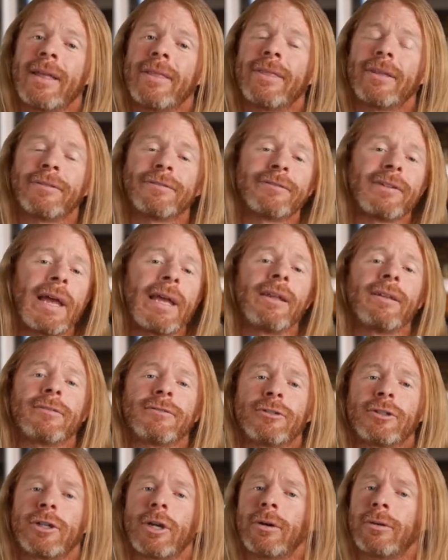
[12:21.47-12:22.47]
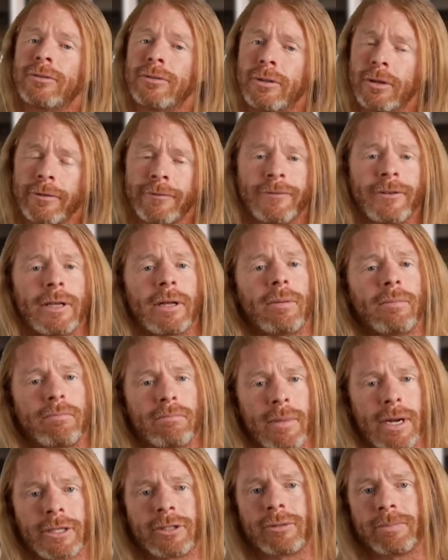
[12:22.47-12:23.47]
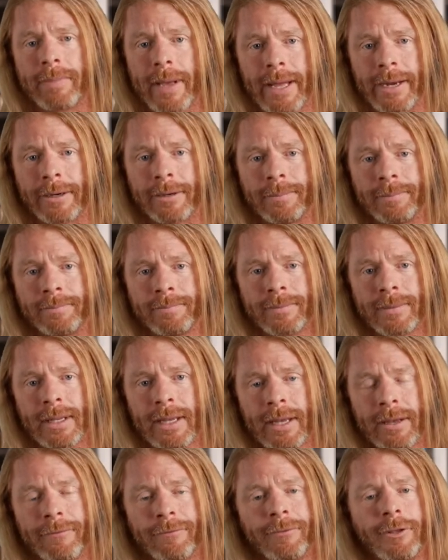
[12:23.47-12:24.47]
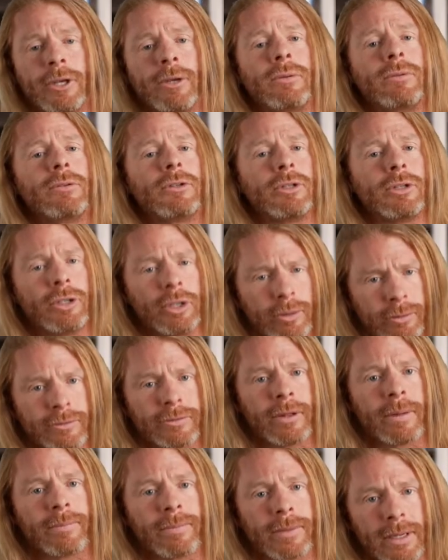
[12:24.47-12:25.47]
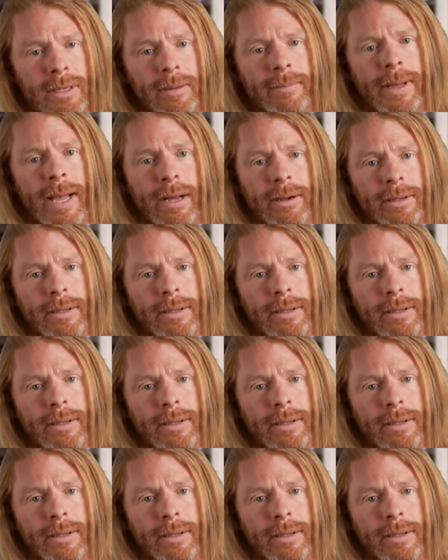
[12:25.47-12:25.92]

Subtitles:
the science shows you'll feel much better if you do something about